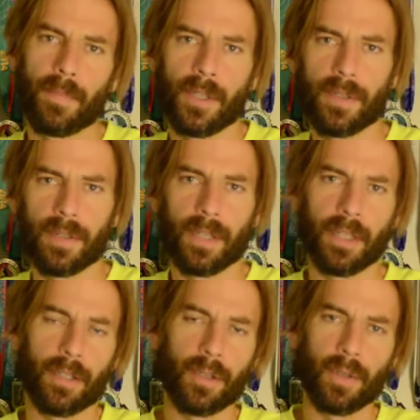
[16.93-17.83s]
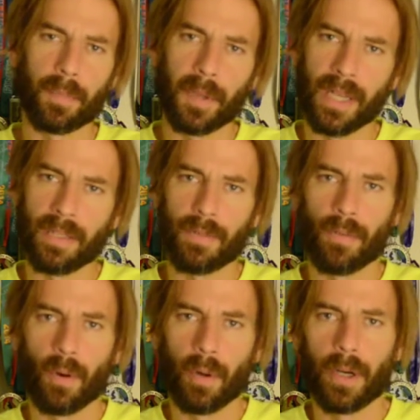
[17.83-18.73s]
This is another tune-up race
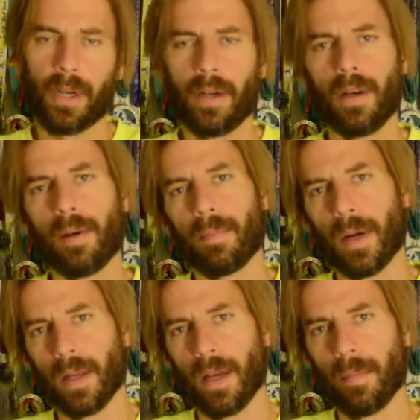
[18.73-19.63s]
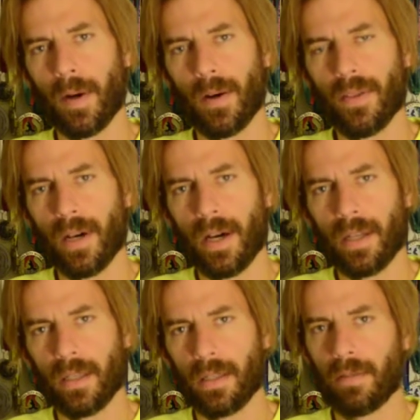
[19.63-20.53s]
for Marquette Marathon
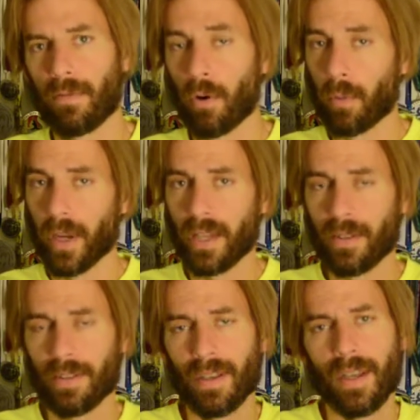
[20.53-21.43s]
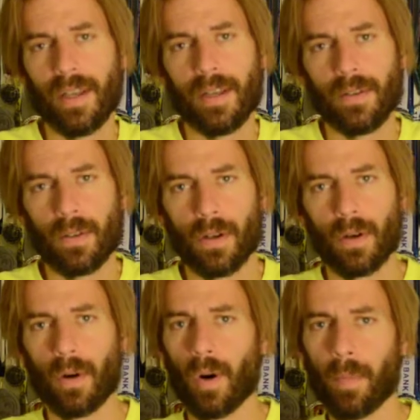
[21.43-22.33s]
in 4 weeks.
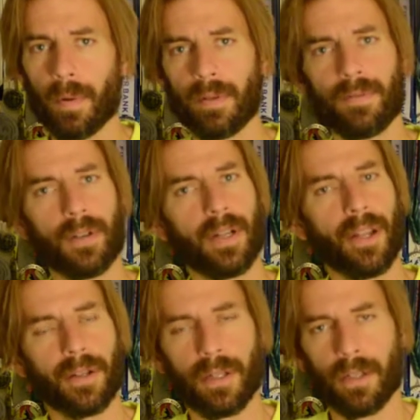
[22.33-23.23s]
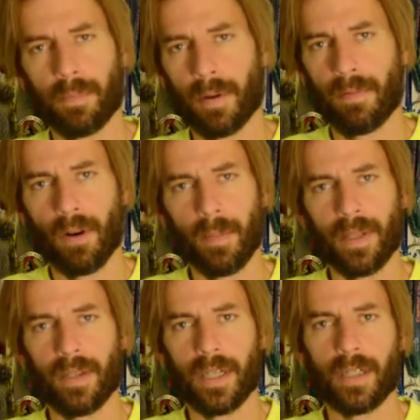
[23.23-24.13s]
So hoping for another good
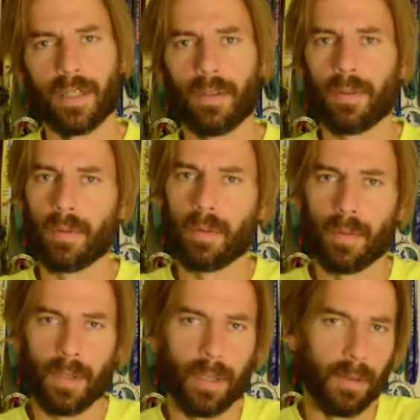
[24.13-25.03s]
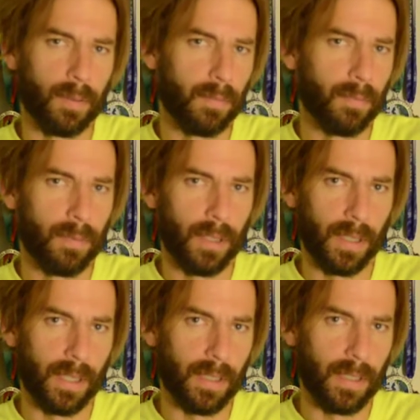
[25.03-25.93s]
performance here to, you know,
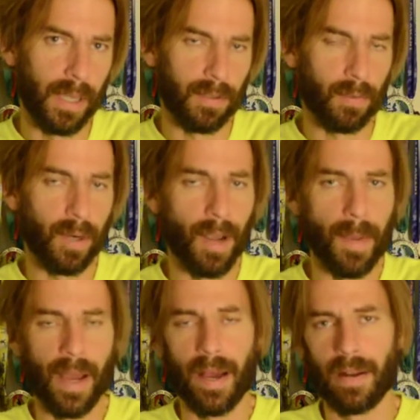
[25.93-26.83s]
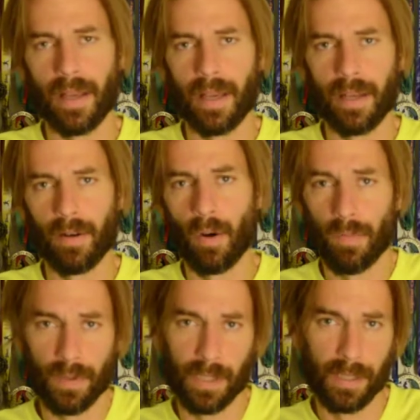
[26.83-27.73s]
really test where I'm at and
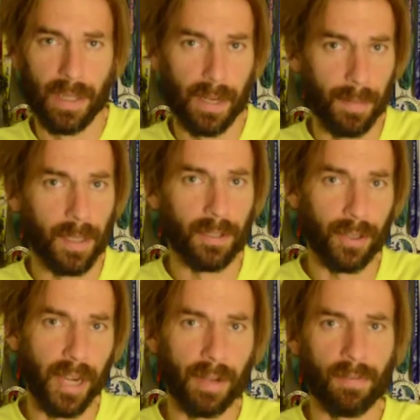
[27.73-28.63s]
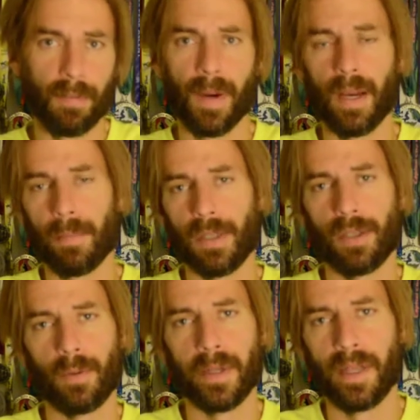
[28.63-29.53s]
hopefully that I'm on track for my
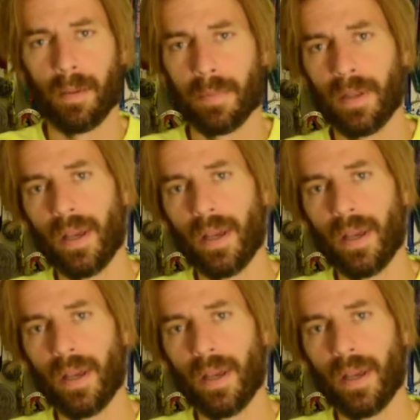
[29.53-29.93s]
BQ attempt